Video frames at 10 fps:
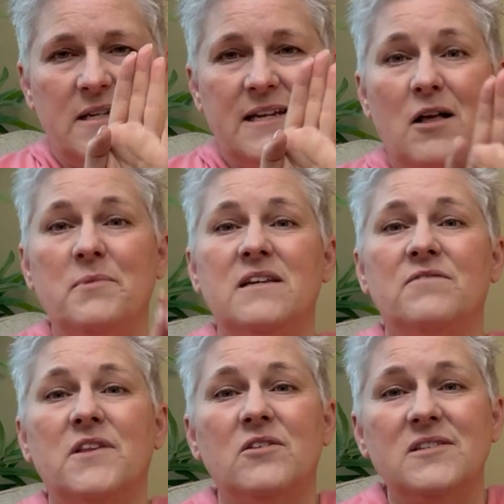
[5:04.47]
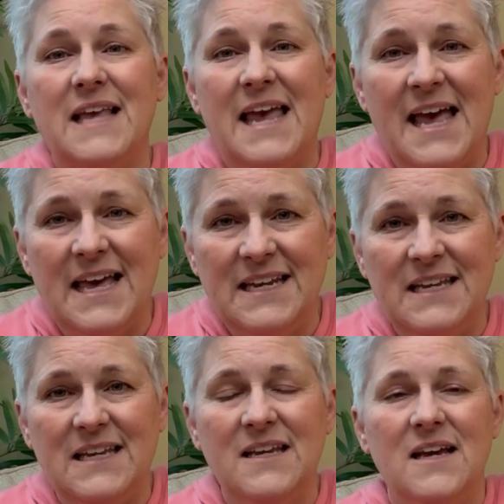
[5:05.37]
and tell me if there is
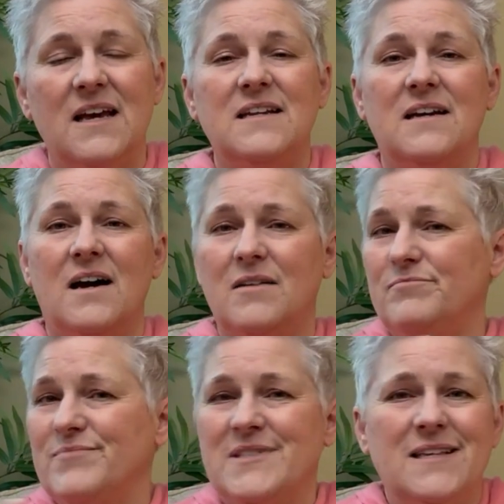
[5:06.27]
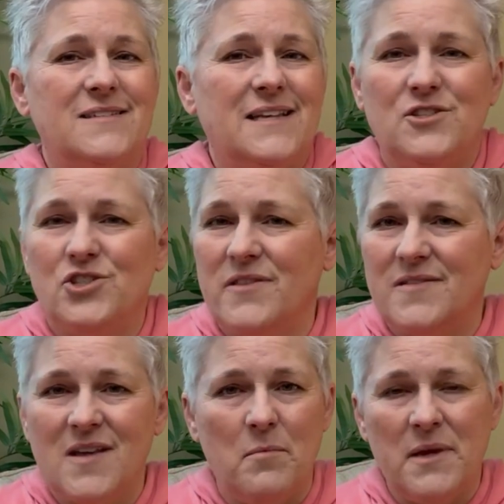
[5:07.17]
any sensation
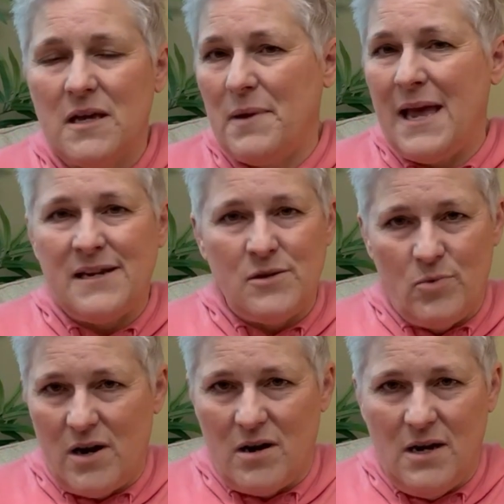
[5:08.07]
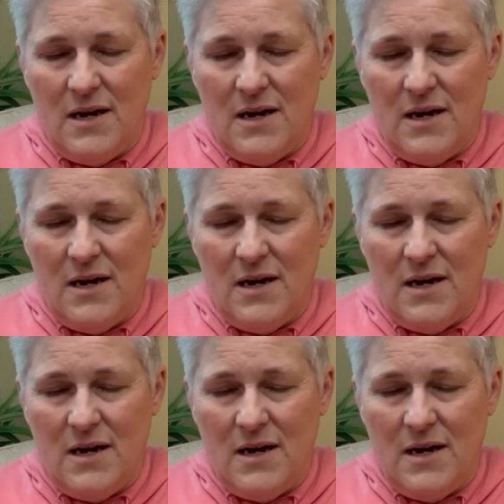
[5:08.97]
that's coming up anywhere.